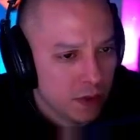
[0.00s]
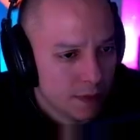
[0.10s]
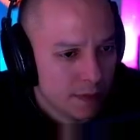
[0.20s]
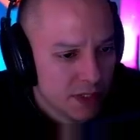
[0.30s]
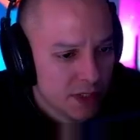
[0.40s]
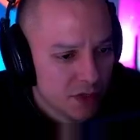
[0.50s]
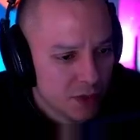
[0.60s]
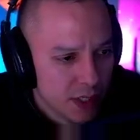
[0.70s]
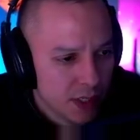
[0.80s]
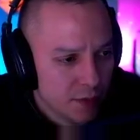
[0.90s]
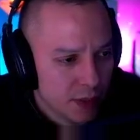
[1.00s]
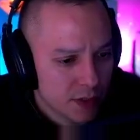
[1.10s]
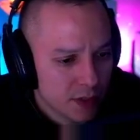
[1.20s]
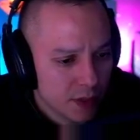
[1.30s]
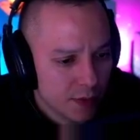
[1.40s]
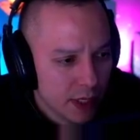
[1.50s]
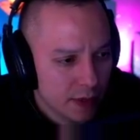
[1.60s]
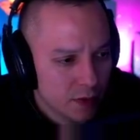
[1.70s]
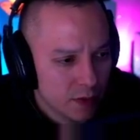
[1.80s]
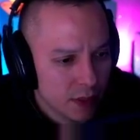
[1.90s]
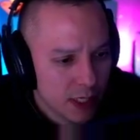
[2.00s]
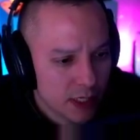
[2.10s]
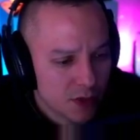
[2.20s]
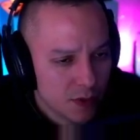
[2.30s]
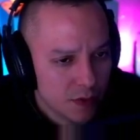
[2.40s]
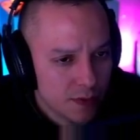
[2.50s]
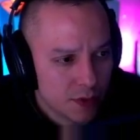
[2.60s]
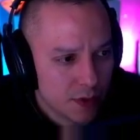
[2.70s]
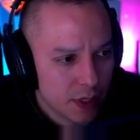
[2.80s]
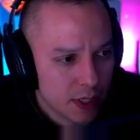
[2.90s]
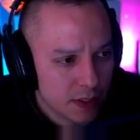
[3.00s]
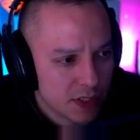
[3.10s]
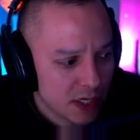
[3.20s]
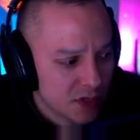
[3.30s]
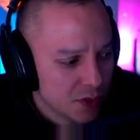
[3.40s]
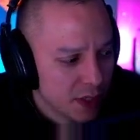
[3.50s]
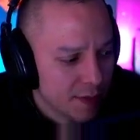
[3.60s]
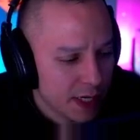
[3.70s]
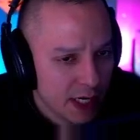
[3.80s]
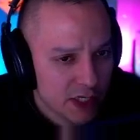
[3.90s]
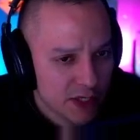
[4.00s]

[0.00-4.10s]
the main's saturated, we can start rallying to the natural. So again, saturating my gas